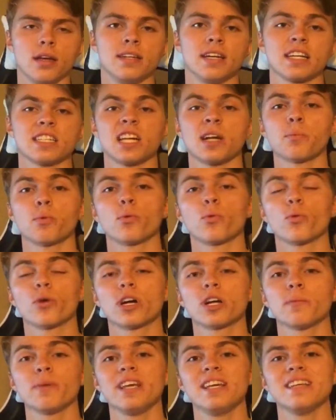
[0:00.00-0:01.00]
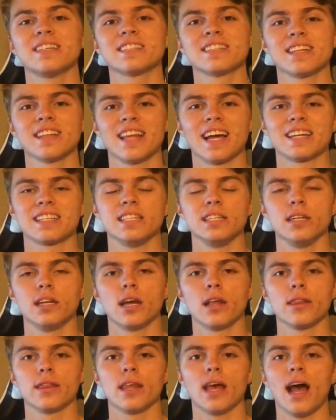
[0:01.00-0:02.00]
Next up, we're going to be selecting
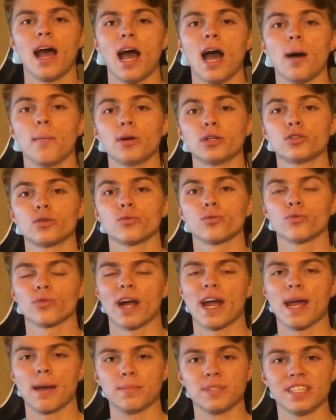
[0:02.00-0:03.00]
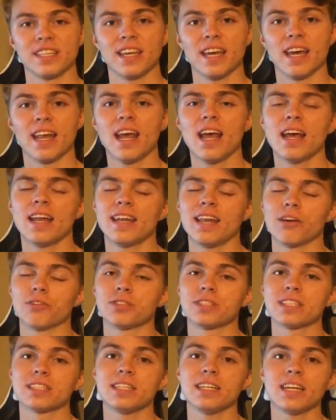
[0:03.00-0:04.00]
how much RAM to get. Now,
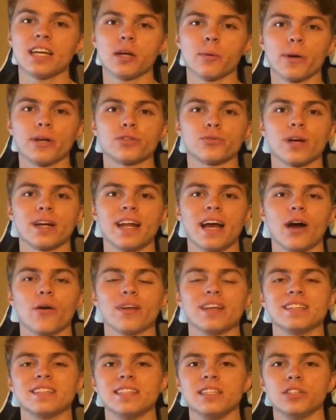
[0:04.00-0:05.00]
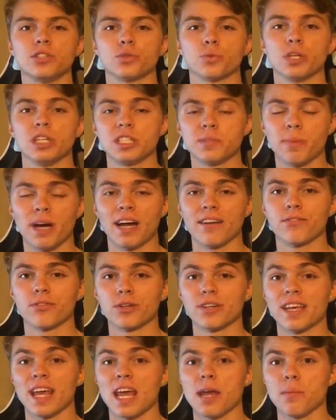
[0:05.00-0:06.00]
16 gigabytes right now is the sweet spot for
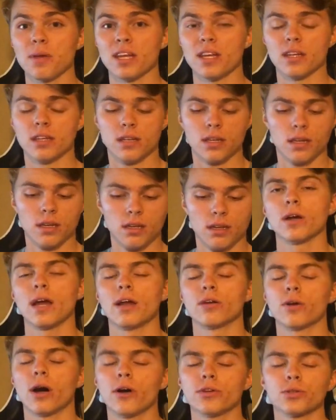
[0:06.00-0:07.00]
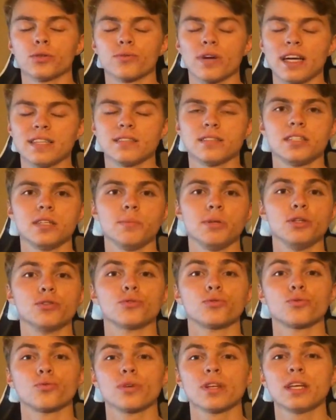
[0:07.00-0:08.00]
gaming. And also, Ryzen CPUs
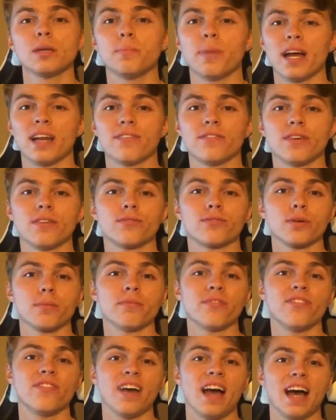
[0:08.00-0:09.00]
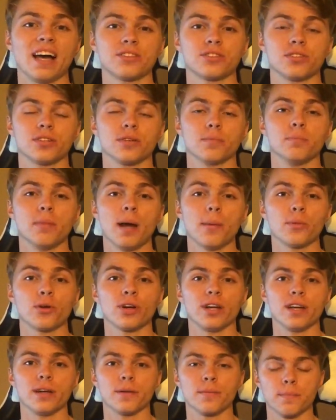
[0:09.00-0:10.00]
really benefit from faster
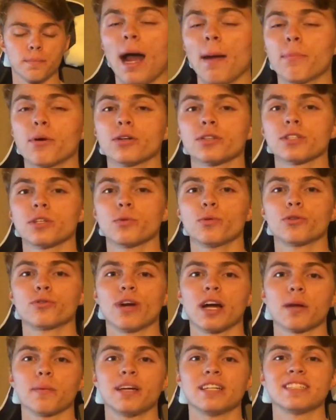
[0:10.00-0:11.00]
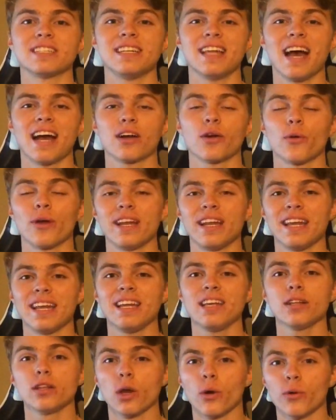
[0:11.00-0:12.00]
memory. I personally would recommend not going
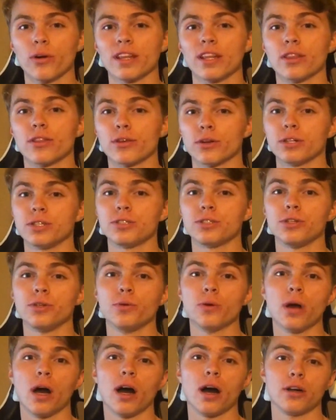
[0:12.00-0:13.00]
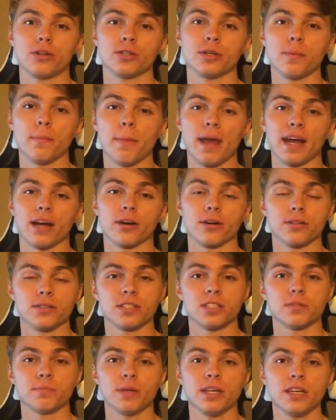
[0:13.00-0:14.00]
any lower than 3200 megahertz
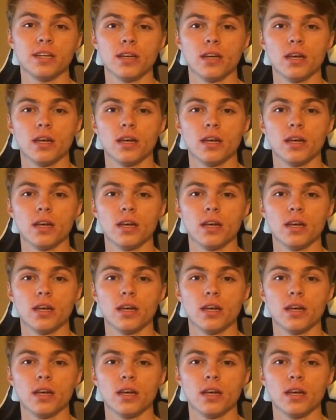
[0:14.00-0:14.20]
speed.